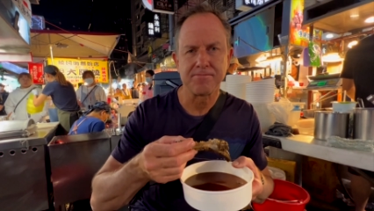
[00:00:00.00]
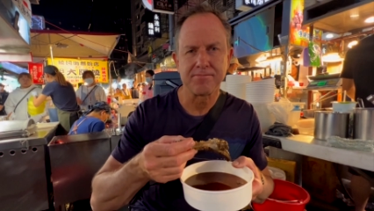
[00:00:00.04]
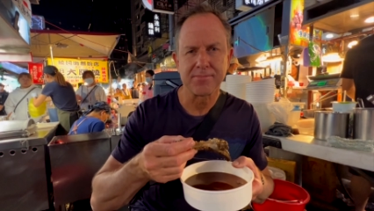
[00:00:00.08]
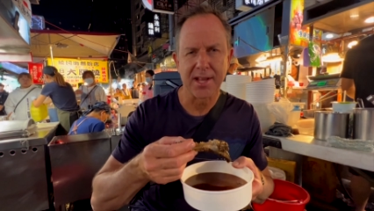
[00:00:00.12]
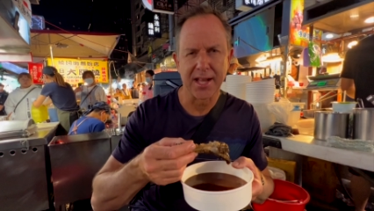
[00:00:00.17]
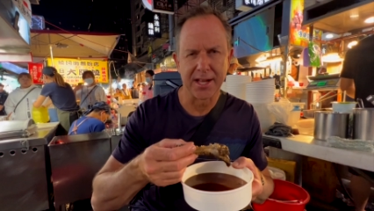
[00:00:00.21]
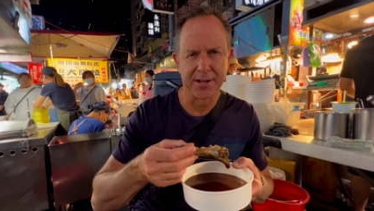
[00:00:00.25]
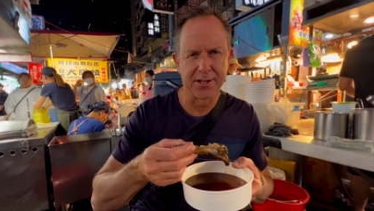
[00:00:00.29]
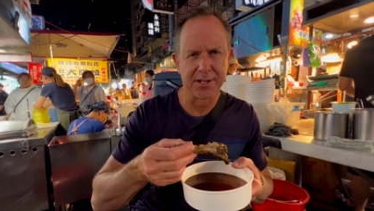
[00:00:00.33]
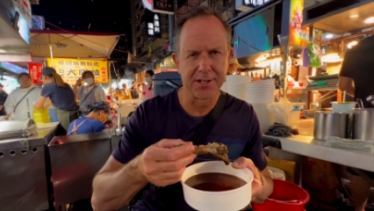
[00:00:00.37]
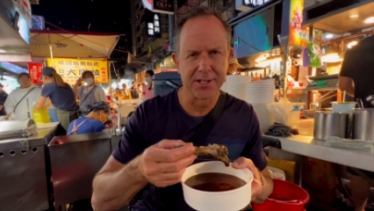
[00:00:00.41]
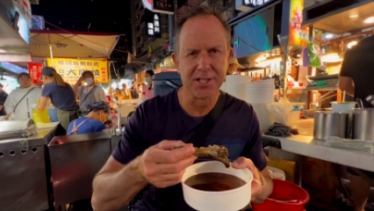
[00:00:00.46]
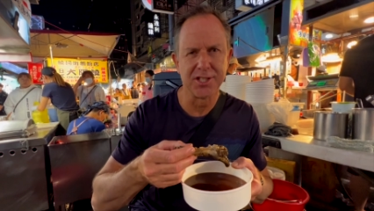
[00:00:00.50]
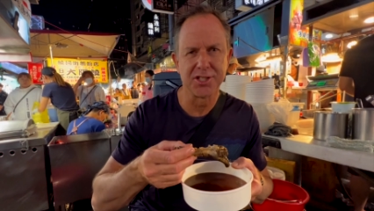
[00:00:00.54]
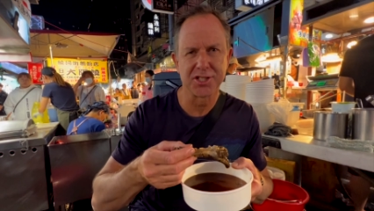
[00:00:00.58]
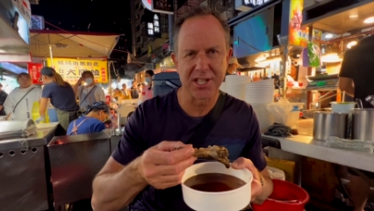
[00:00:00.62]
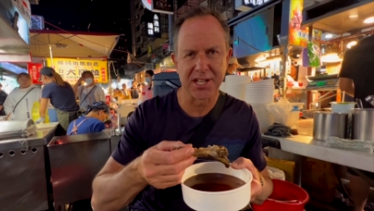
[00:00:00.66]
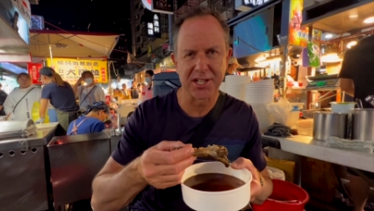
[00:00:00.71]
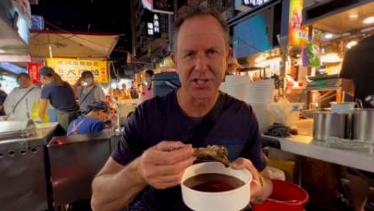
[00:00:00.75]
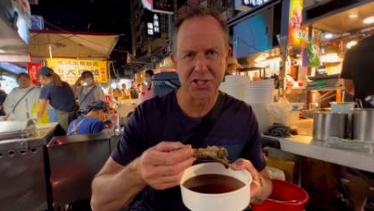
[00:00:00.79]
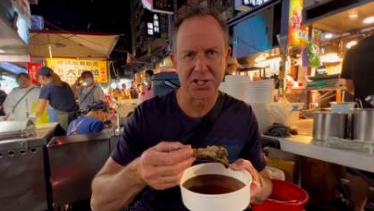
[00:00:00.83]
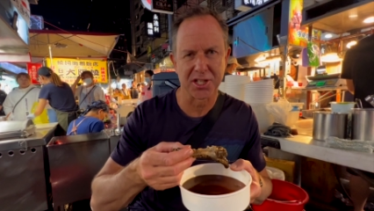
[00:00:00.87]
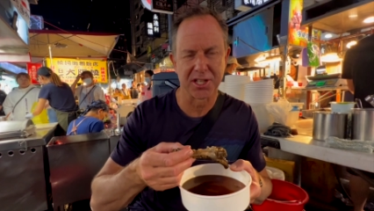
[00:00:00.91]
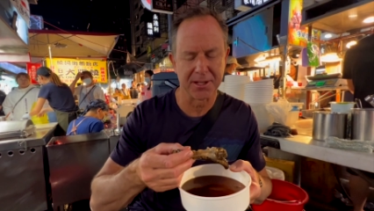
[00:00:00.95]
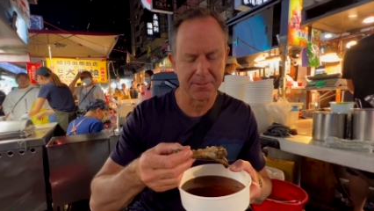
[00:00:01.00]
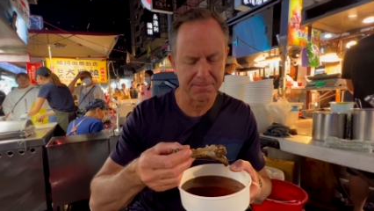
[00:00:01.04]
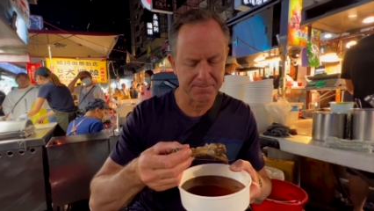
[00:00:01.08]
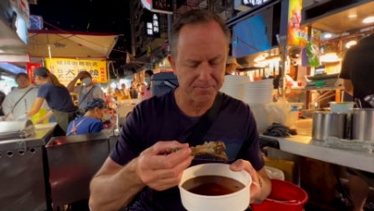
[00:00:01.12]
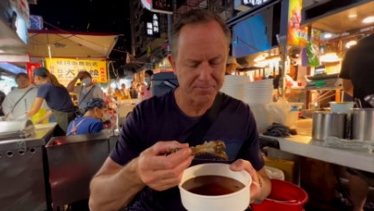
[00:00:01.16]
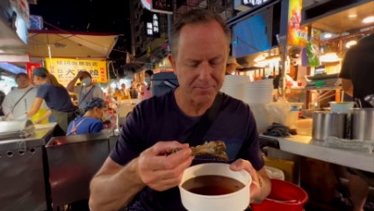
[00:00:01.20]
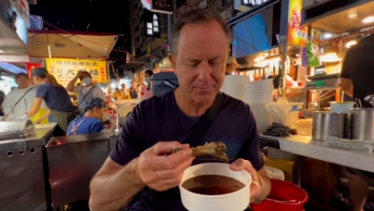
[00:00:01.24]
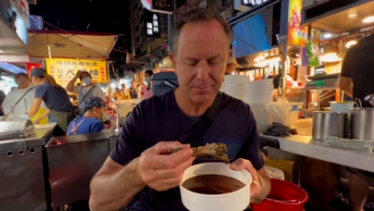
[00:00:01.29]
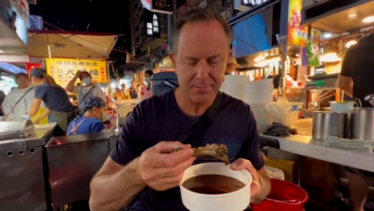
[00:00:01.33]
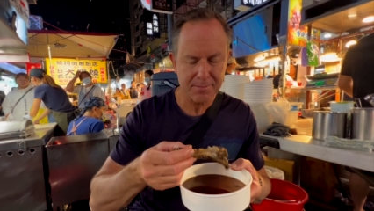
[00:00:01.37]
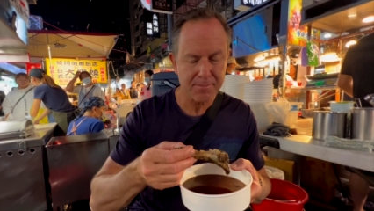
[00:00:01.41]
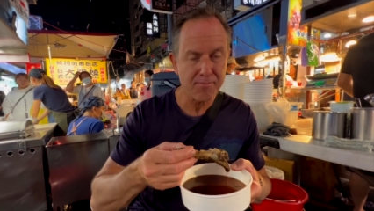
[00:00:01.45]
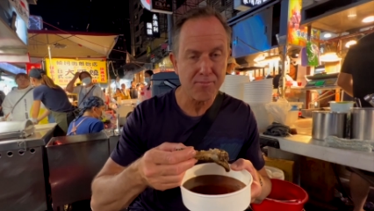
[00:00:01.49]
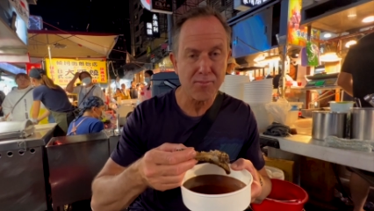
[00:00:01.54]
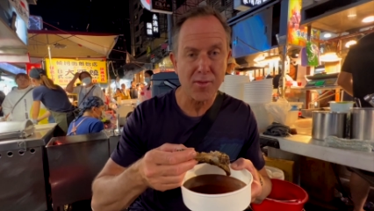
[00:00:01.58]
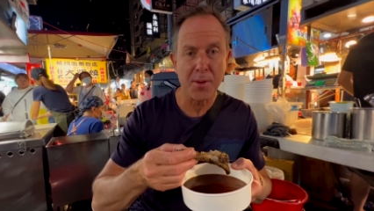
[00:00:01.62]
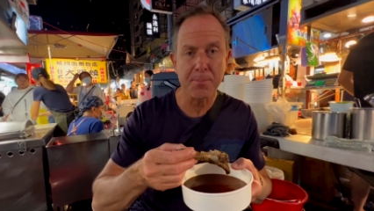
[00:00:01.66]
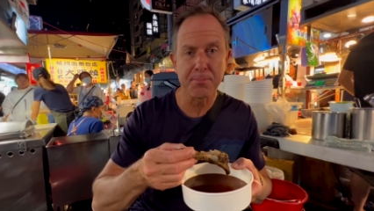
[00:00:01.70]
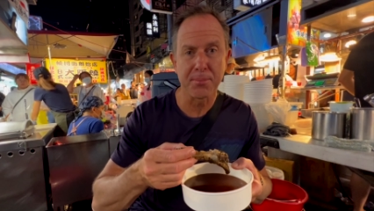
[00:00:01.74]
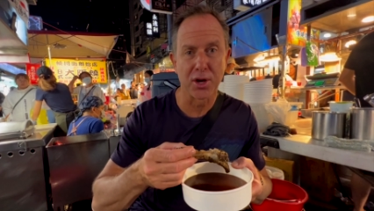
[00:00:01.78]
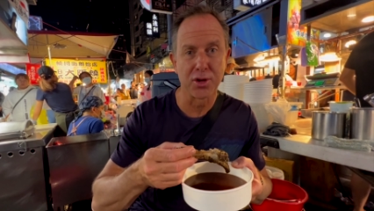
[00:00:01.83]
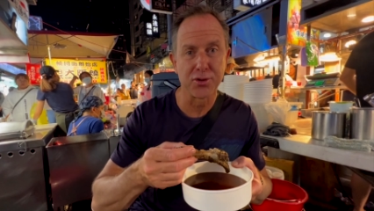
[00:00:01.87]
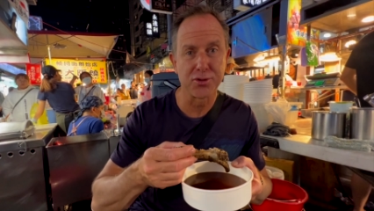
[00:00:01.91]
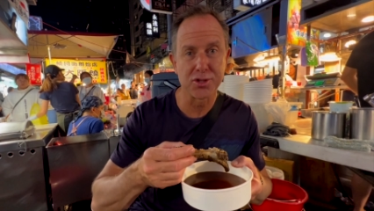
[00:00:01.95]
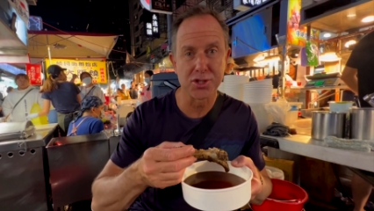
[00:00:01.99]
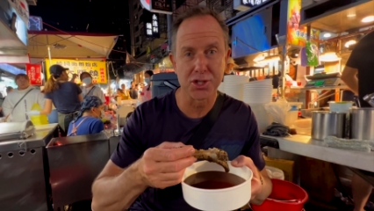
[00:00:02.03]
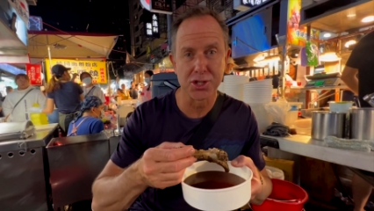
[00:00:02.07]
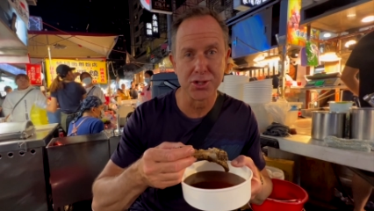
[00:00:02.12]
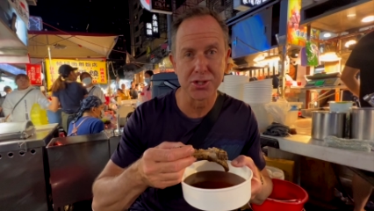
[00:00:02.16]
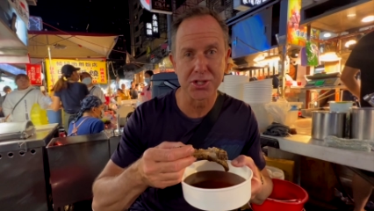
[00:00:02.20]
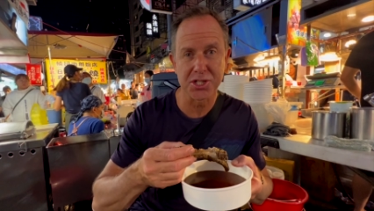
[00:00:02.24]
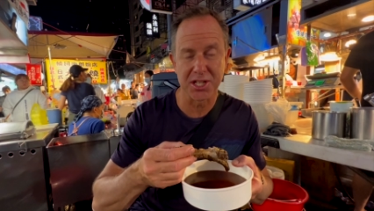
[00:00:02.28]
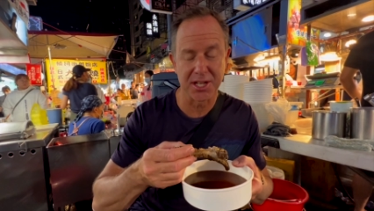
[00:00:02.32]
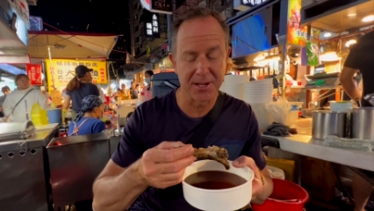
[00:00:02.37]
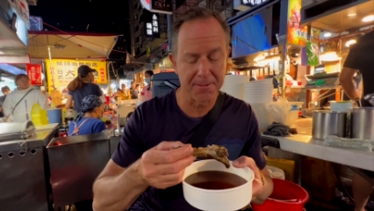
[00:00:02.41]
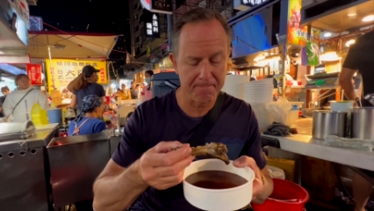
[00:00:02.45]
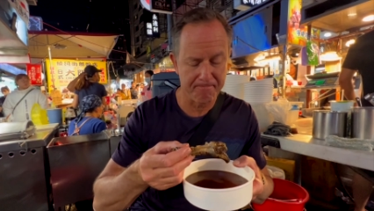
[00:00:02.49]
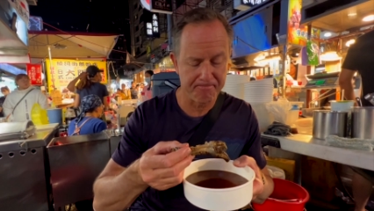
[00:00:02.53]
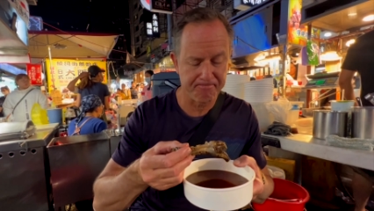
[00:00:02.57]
And it is actually both juicy